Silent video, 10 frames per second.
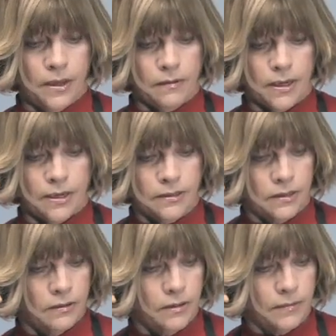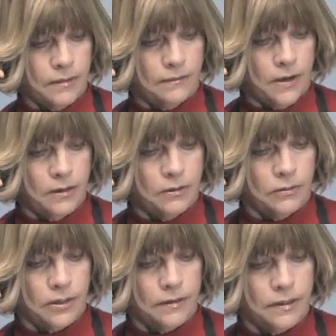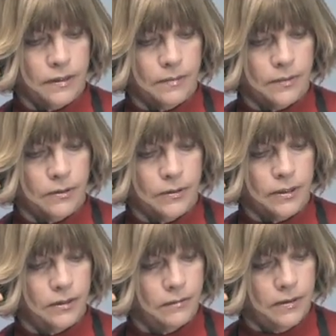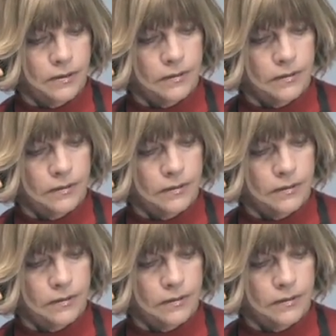Okay, so I'm going to follow where I think I, there we go.